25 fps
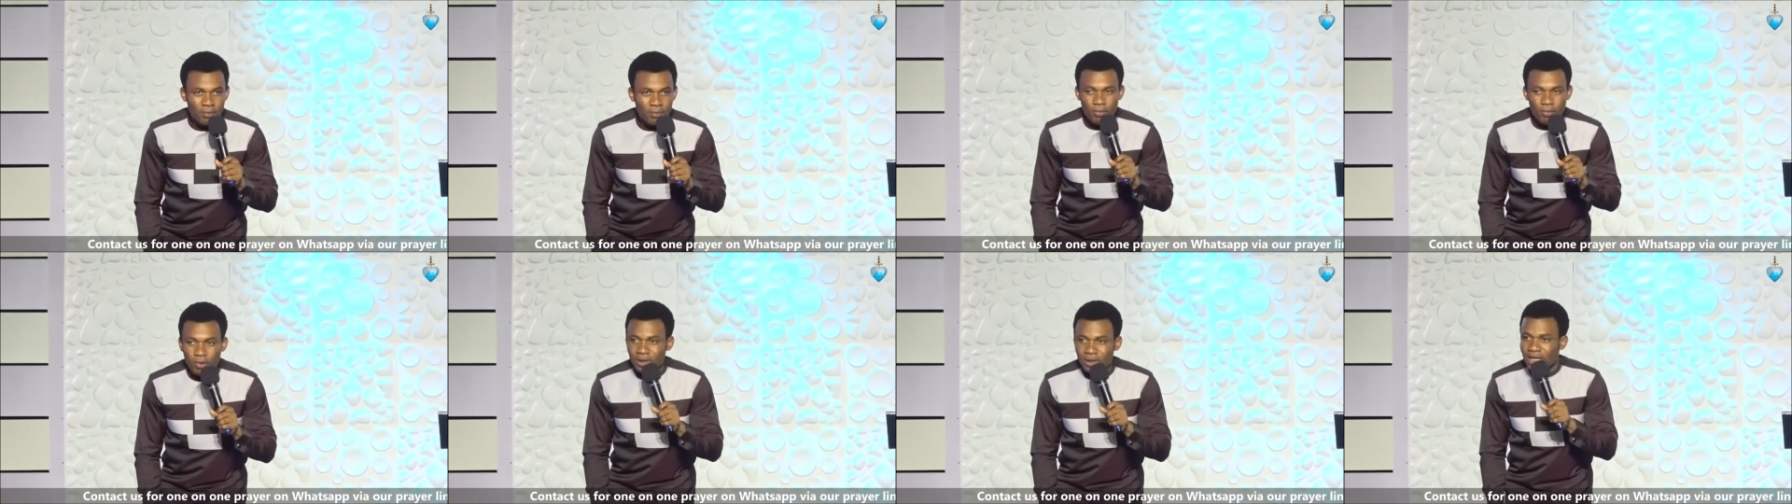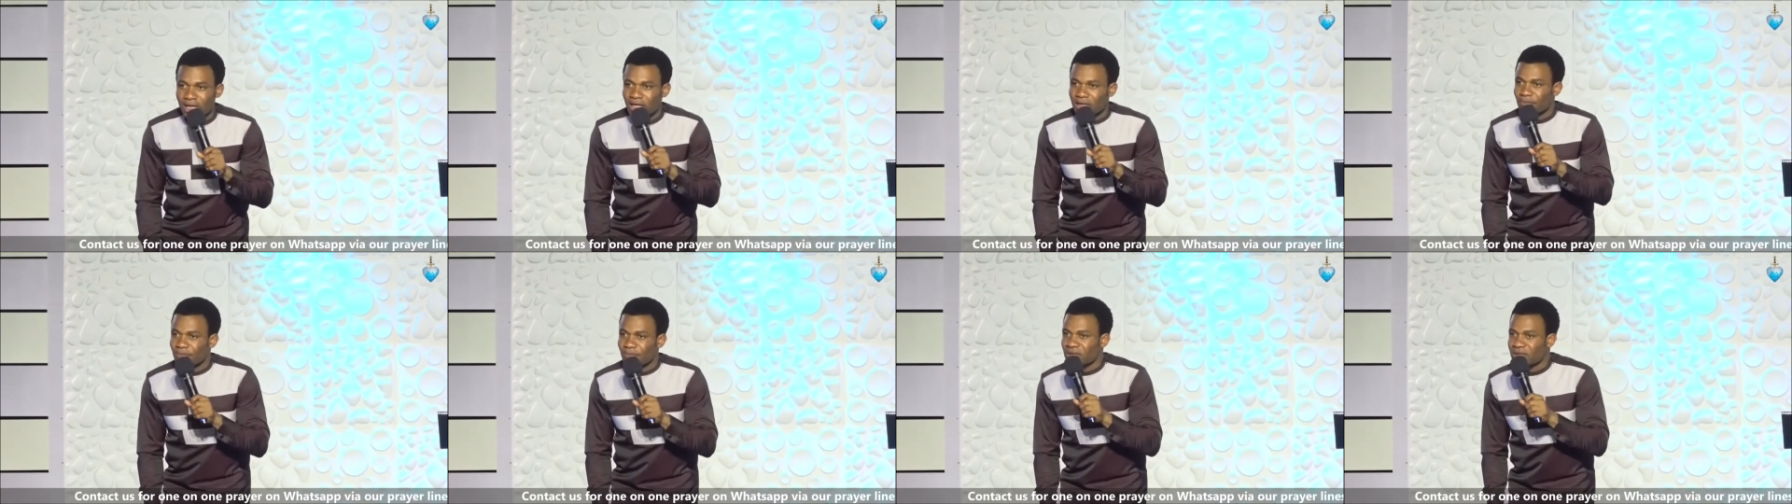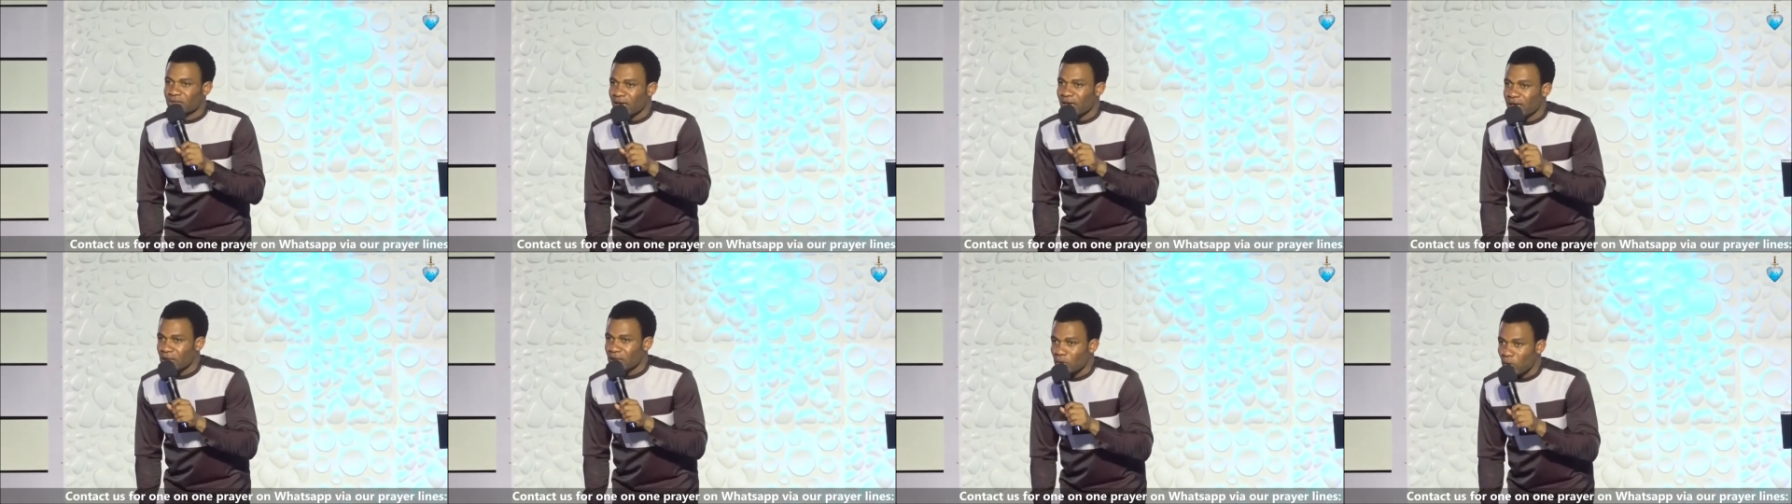but let me
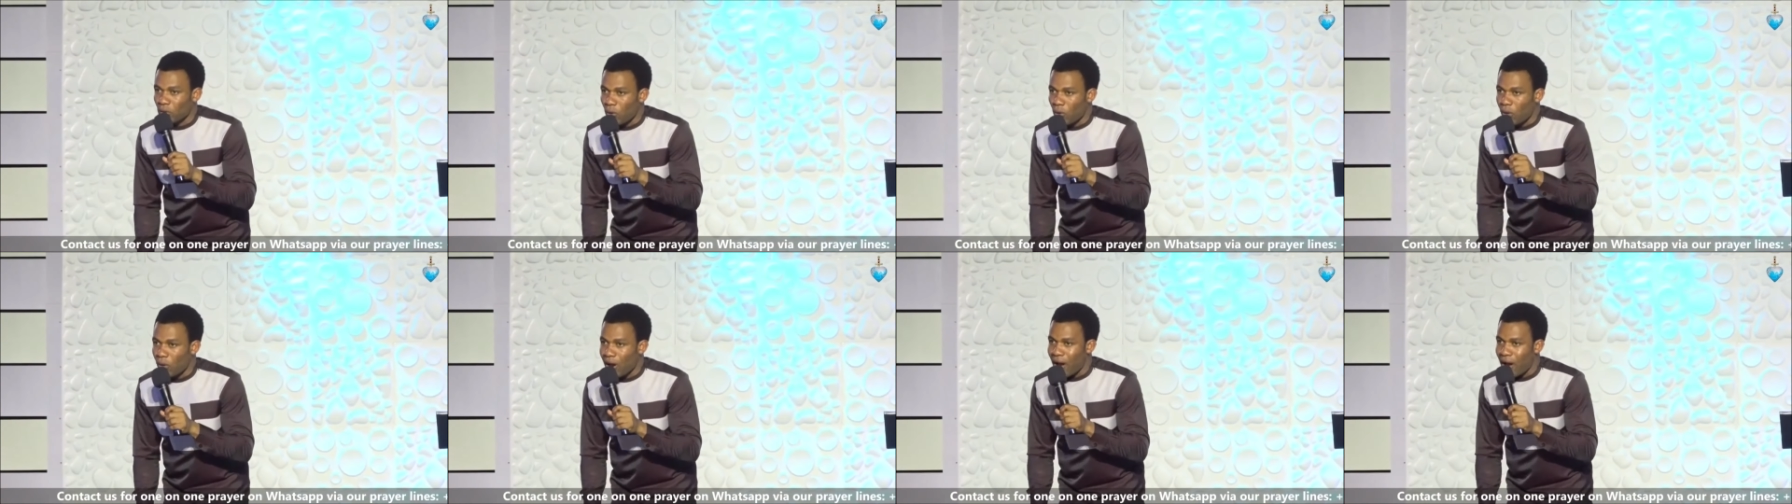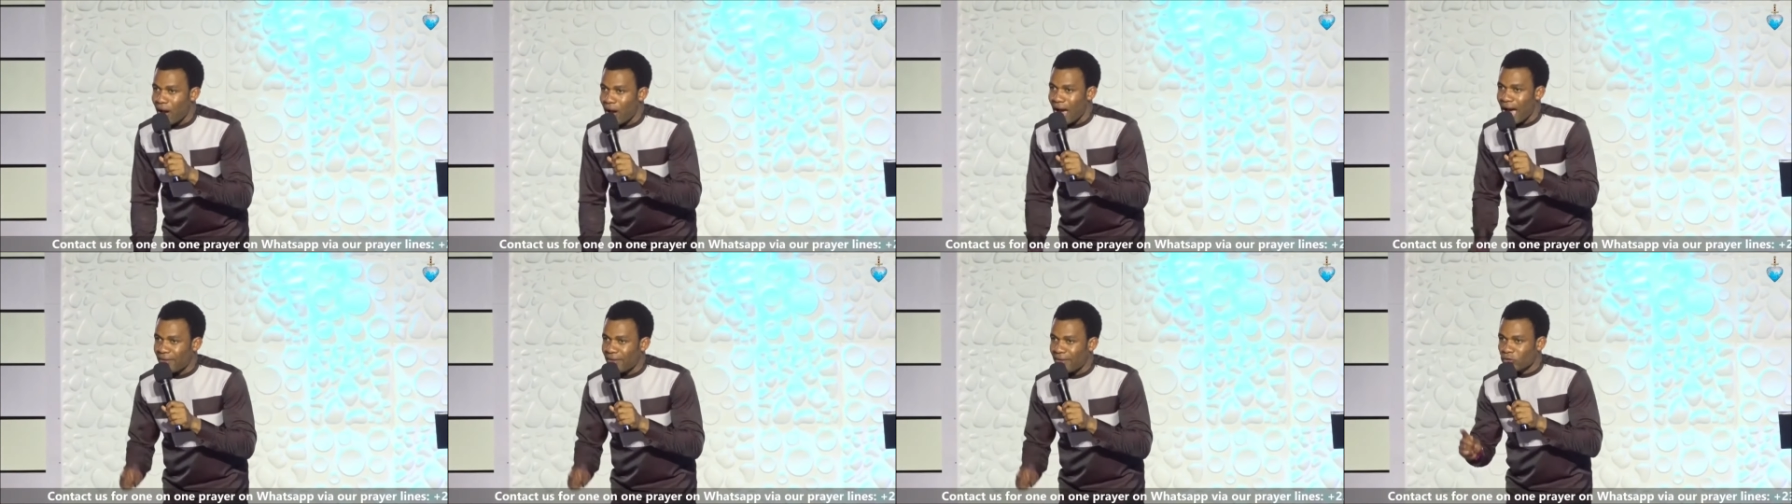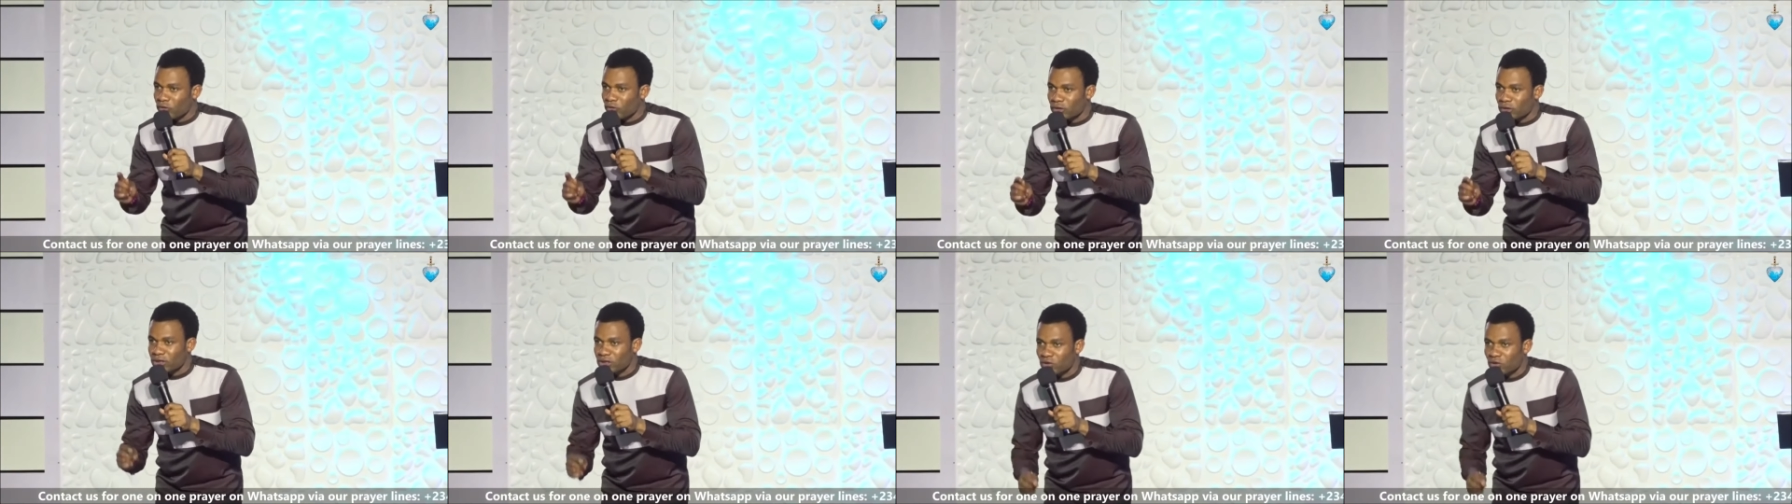tell you, have
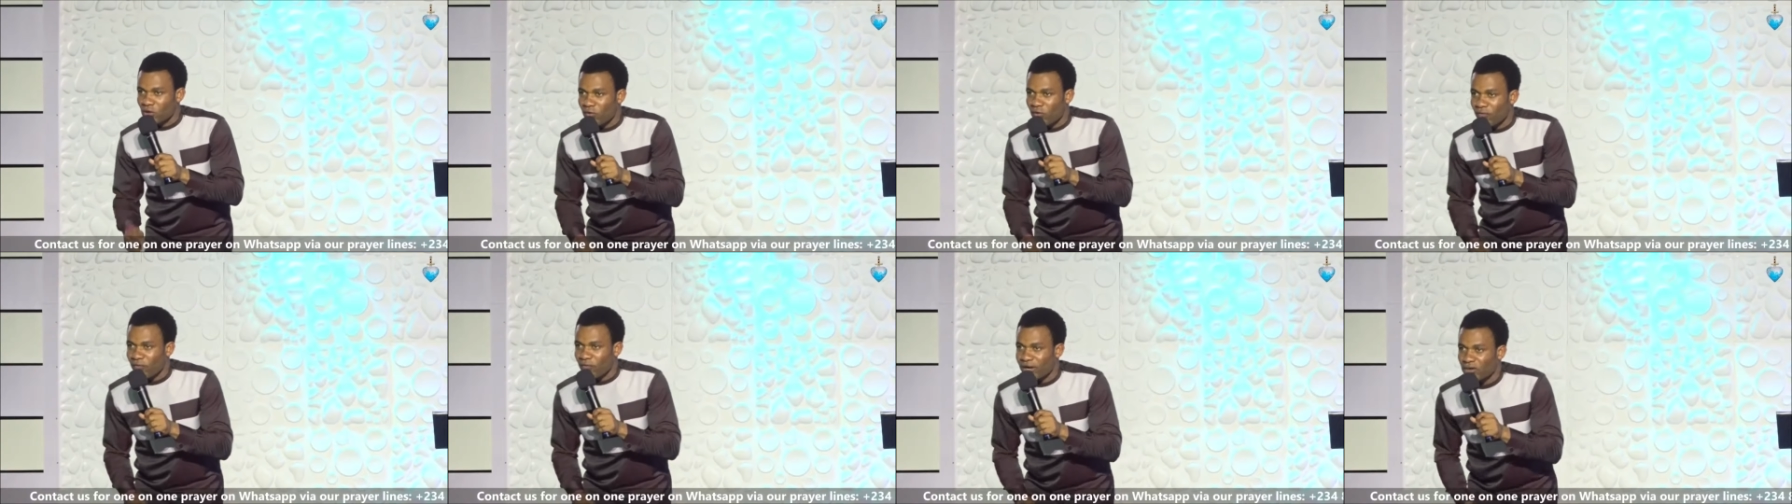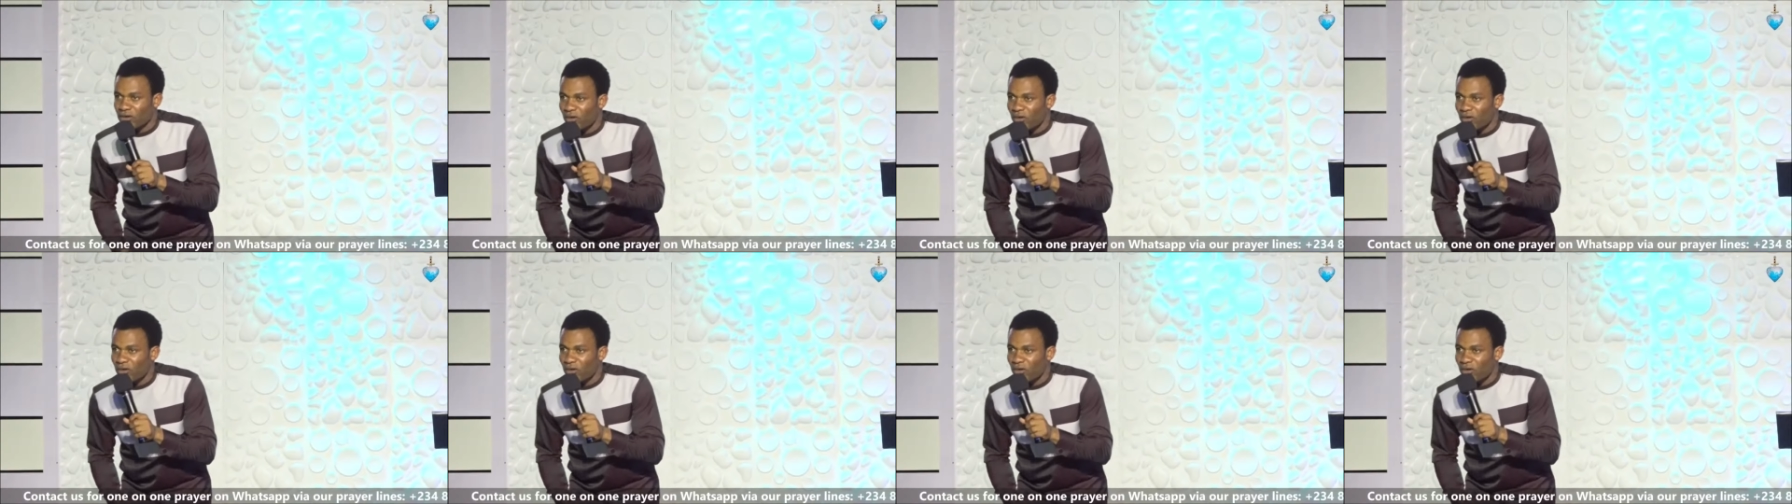you discovered your